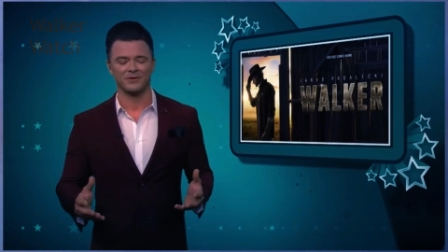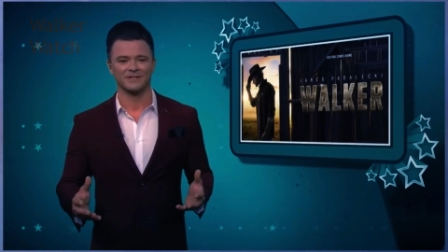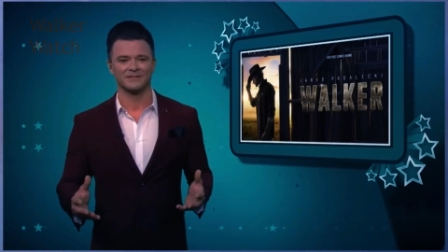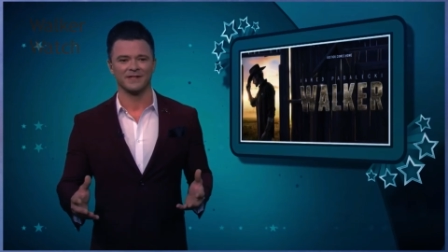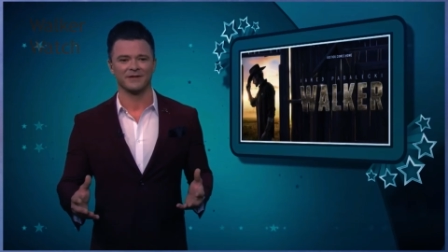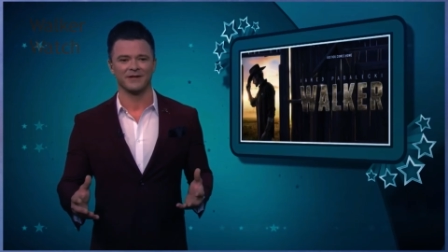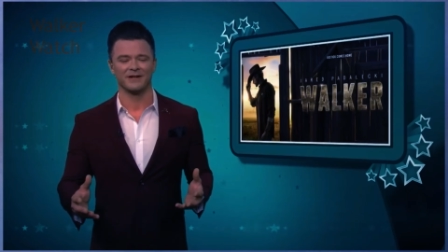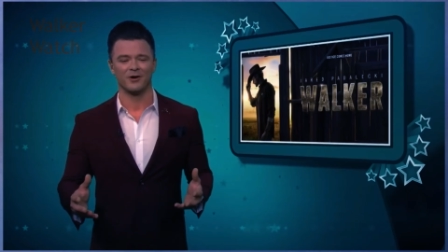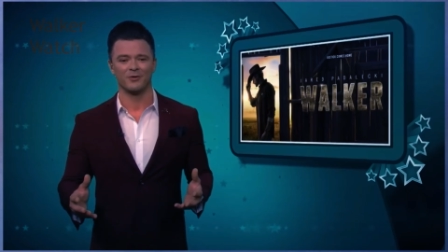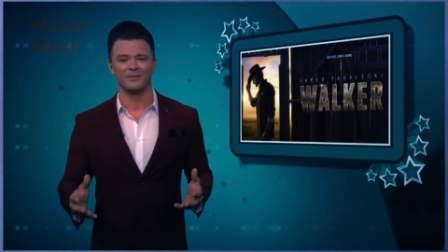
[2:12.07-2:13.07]
It's like you got
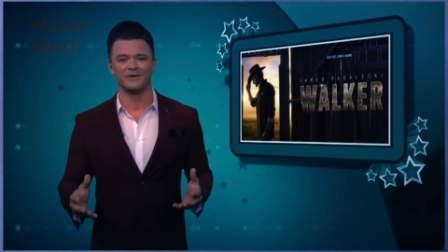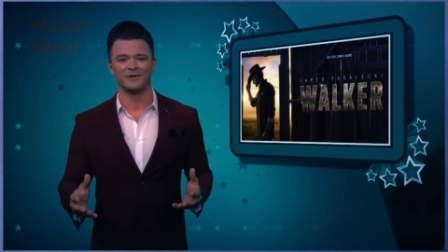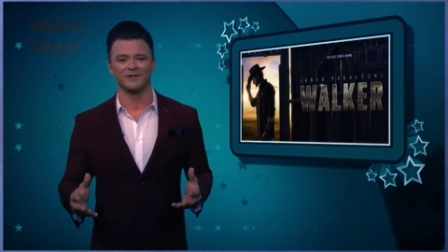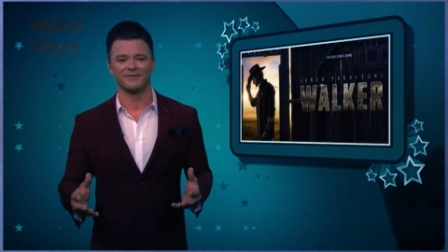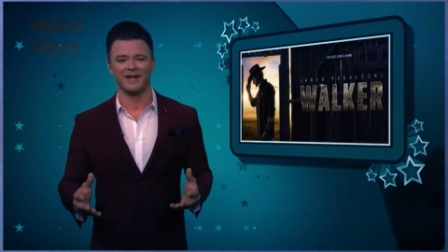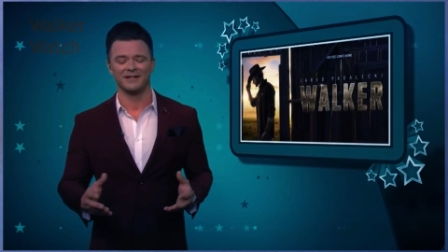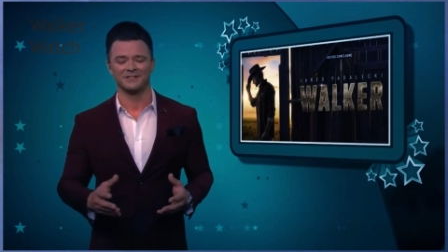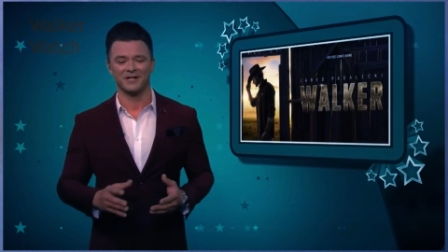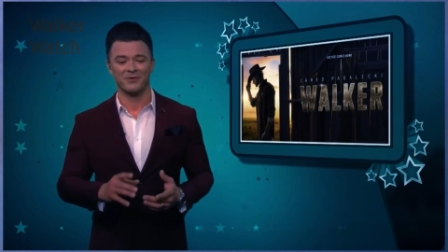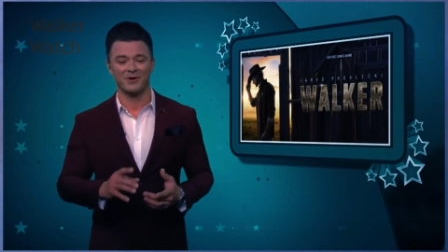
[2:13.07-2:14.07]
home field
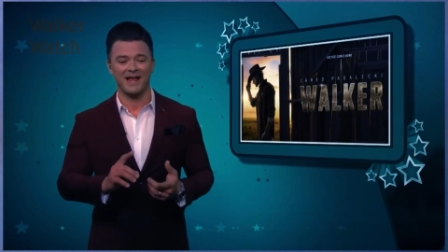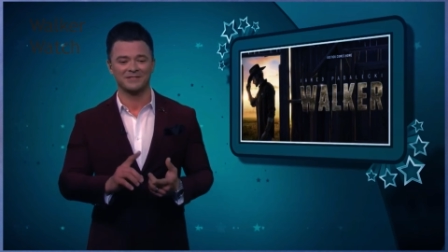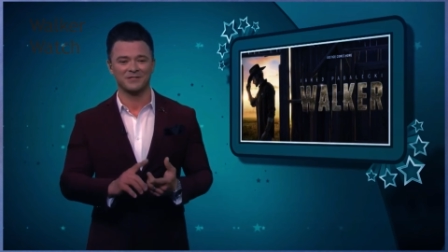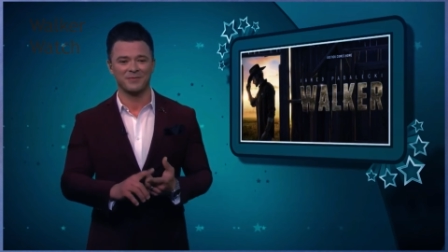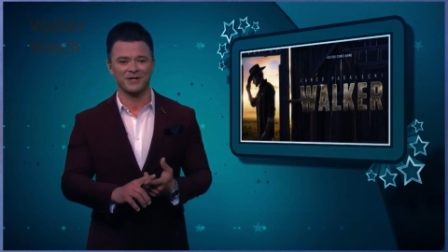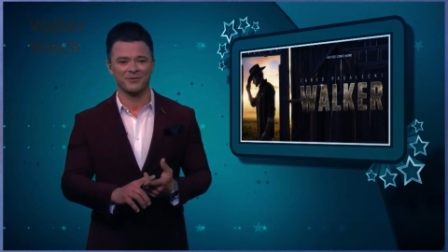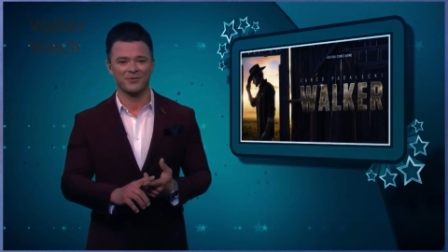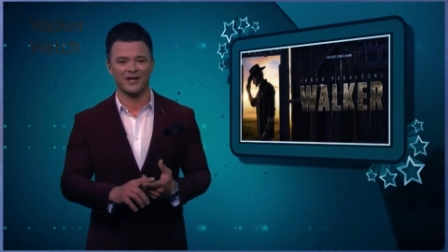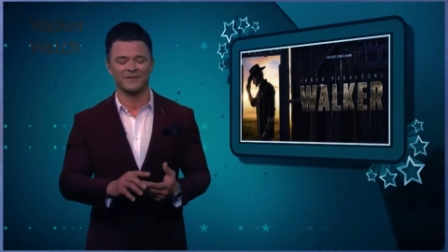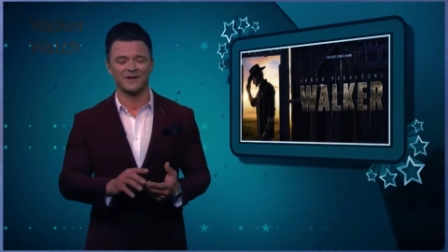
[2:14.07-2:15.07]
advantage. And I want to ask you about your
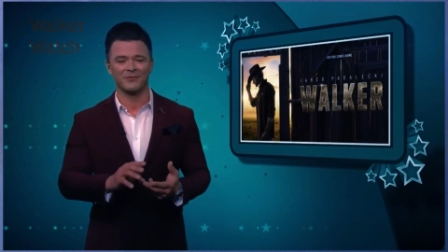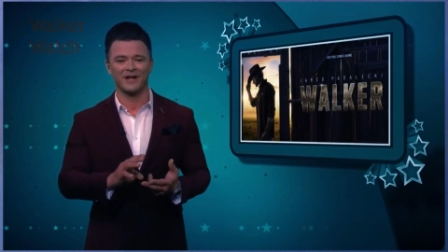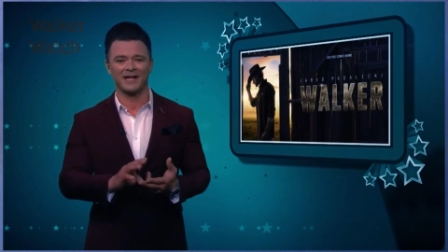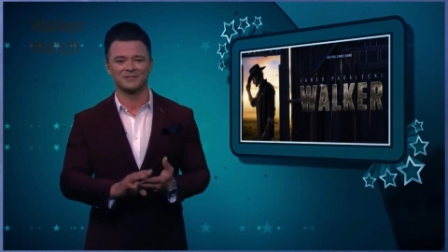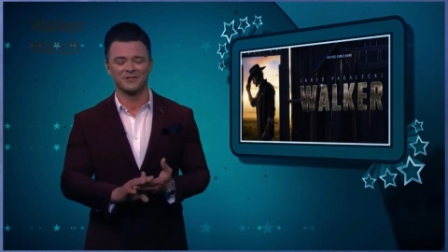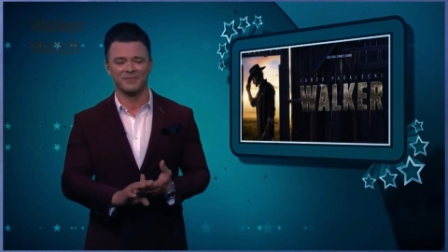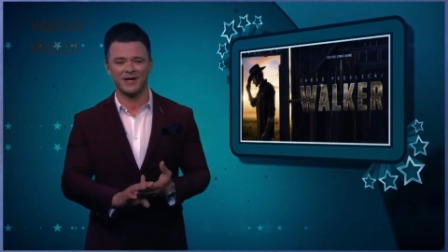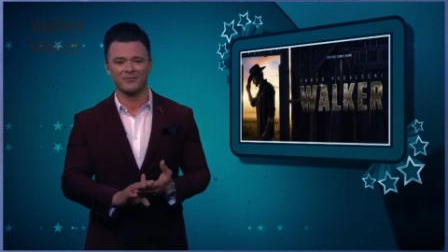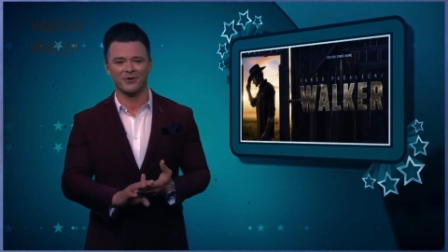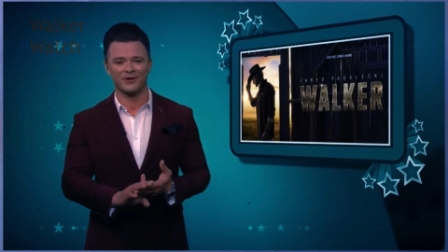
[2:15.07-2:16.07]
wife, and I want to ask you
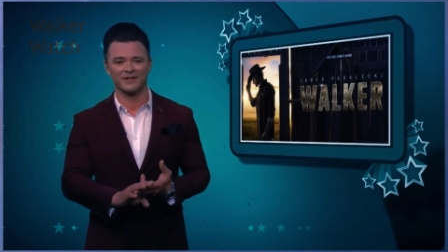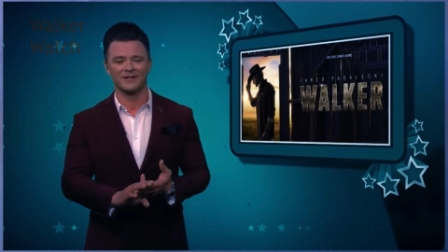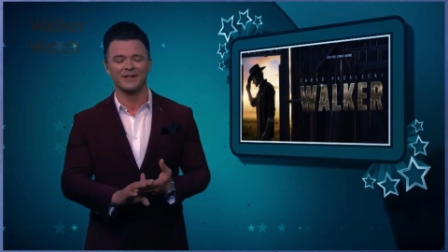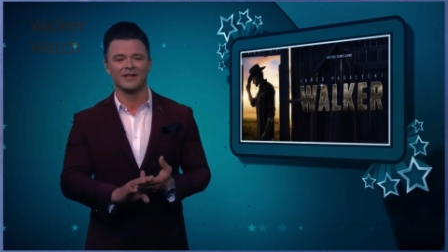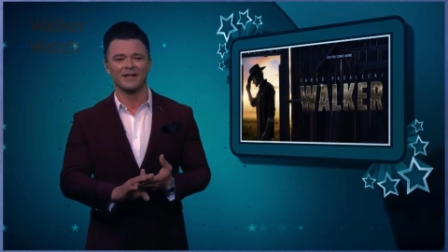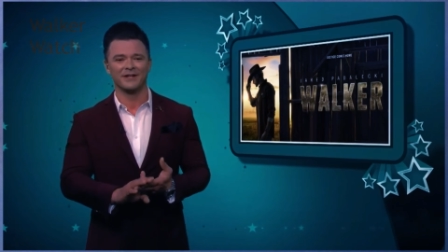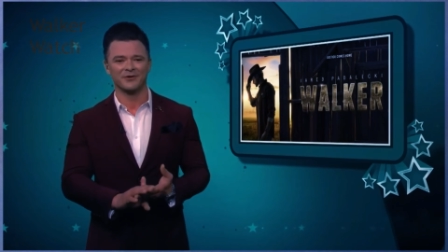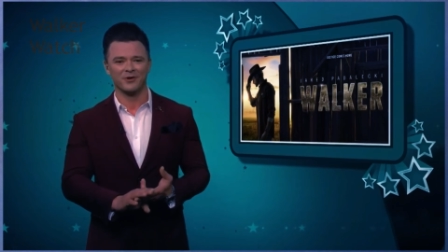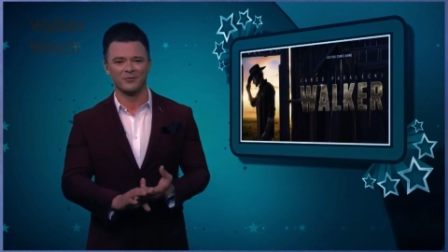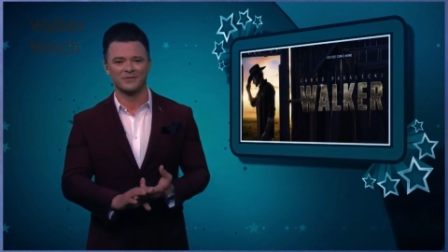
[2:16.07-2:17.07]
about working in your
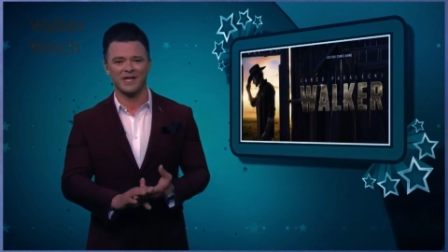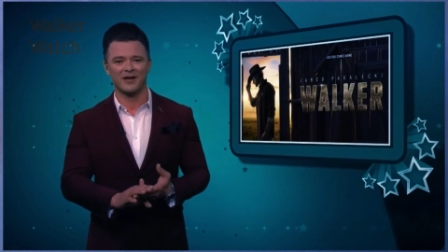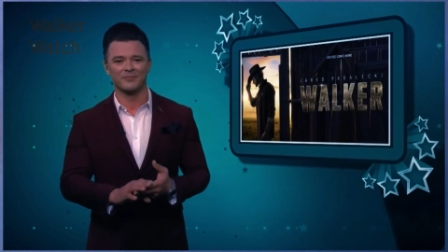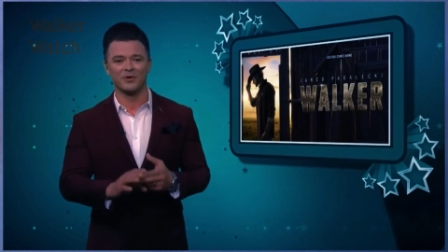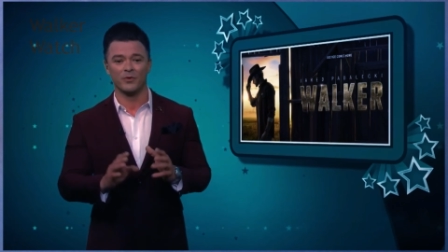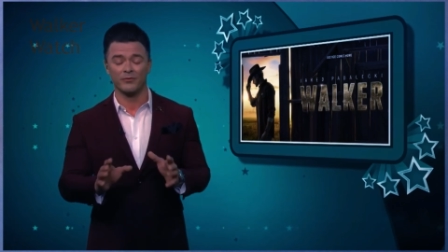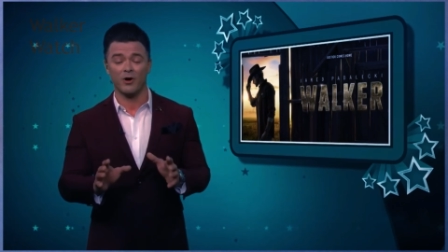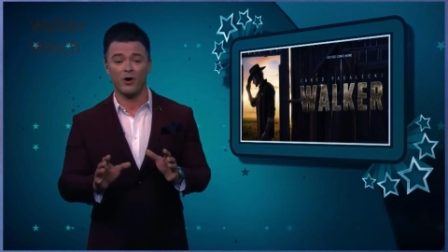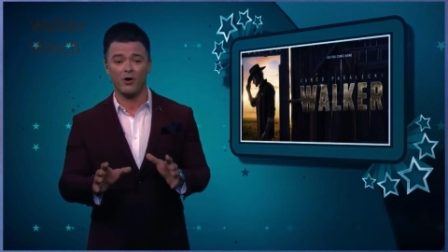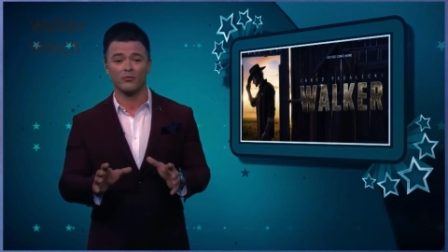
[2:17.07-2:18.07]
hometown, but we
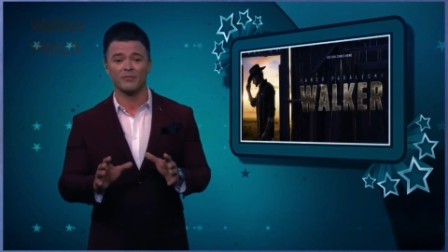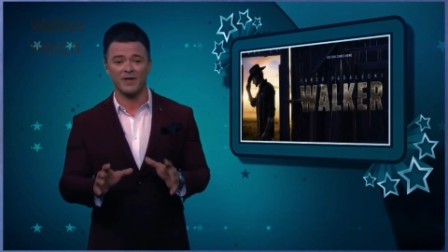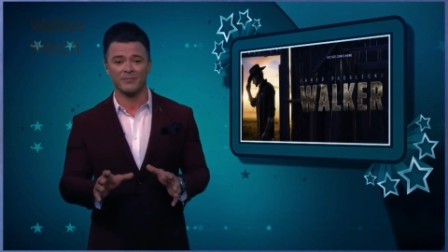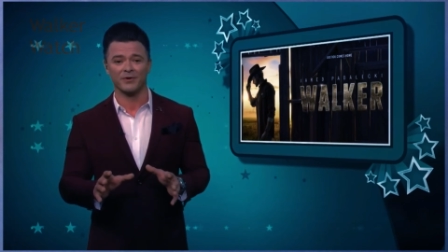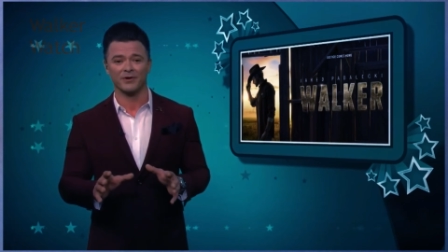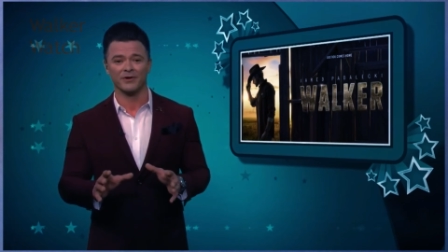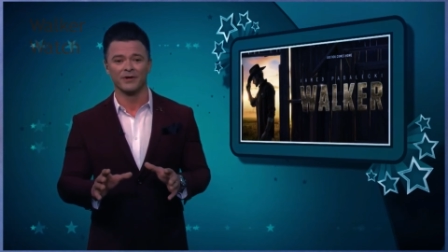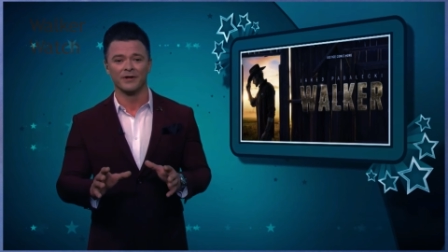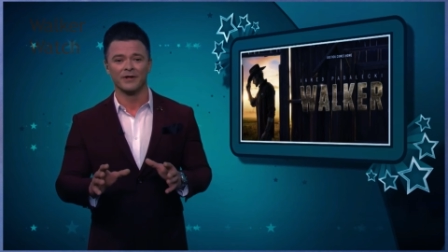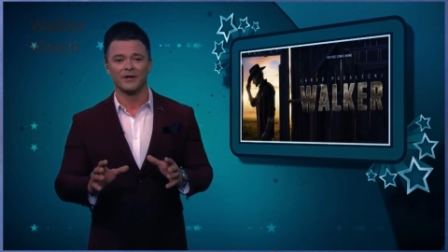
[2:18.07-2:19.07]
all remember
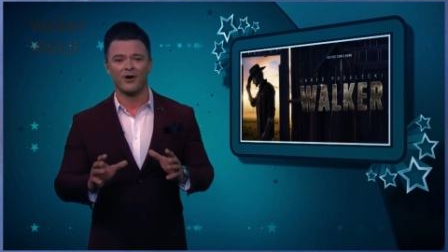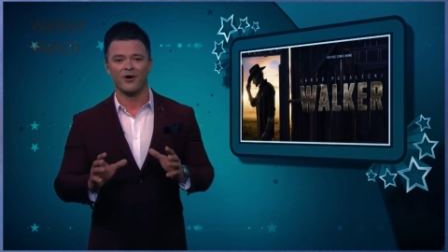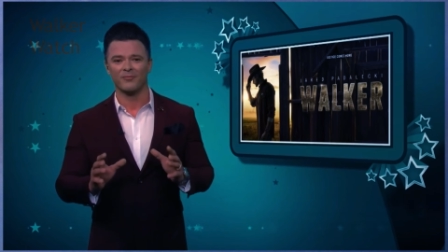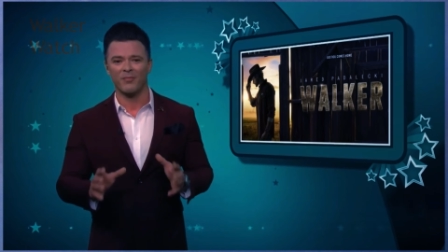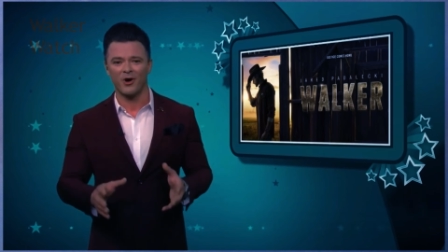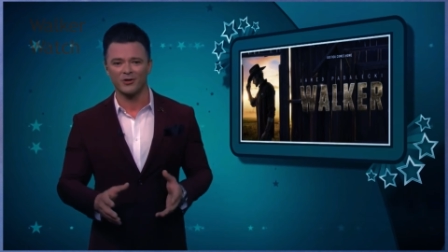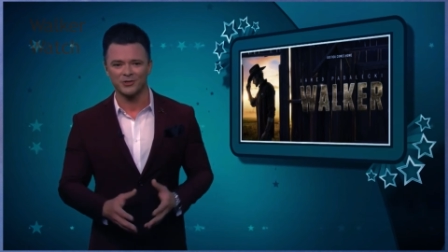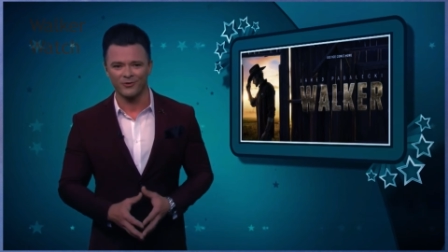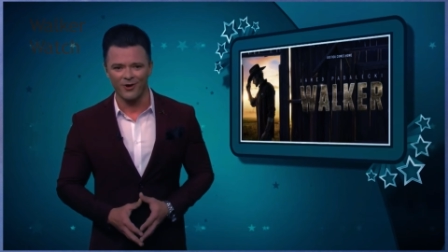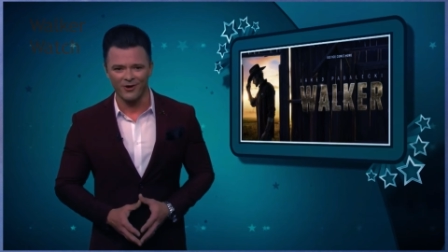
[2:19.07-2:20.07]
all the
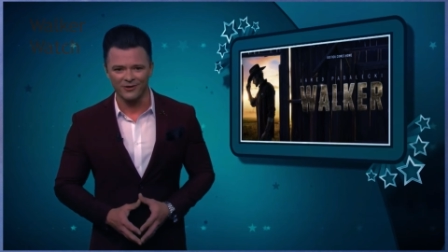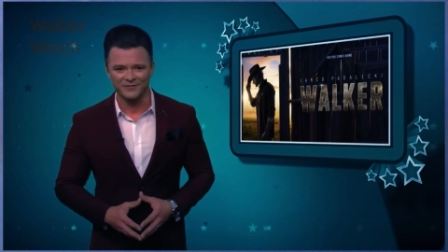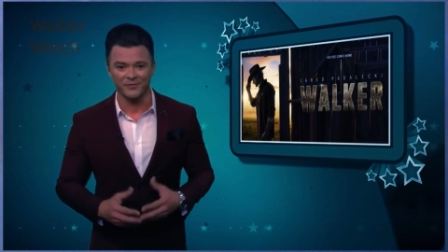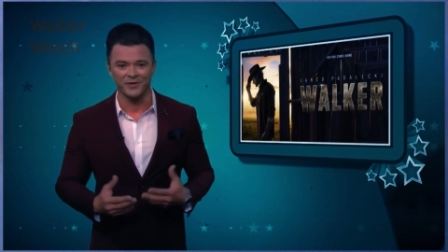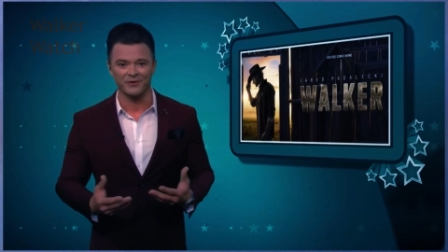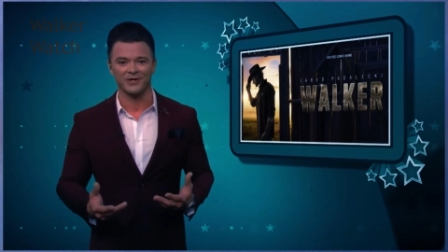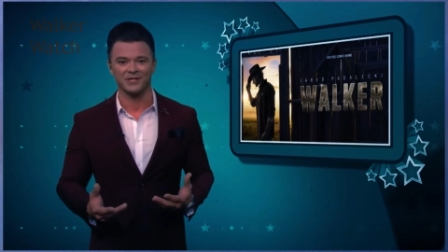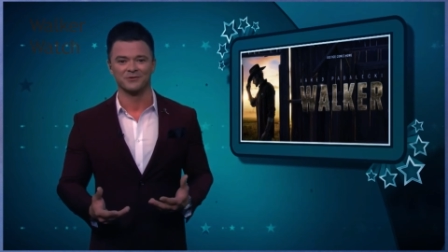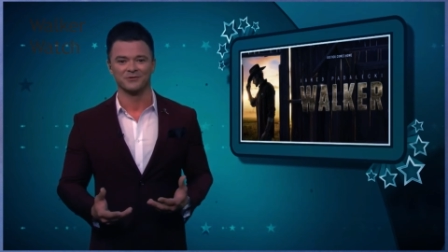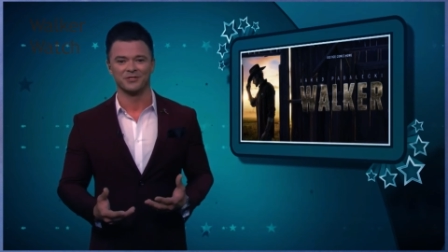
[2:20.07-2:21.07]
martial arts from the
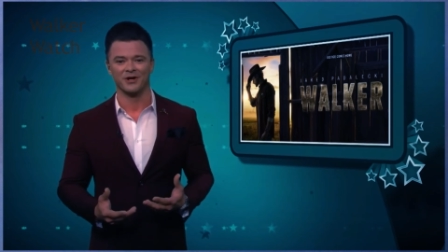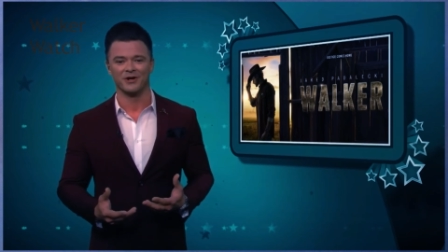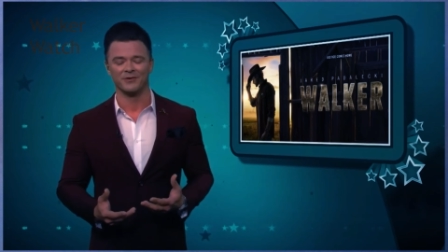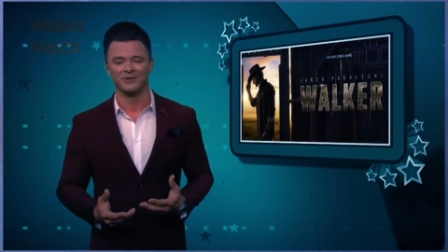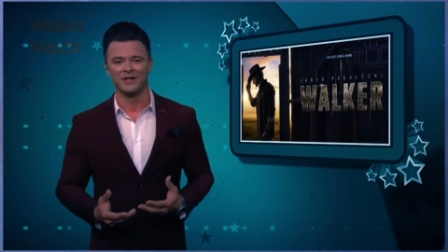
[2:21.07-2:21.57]
original show.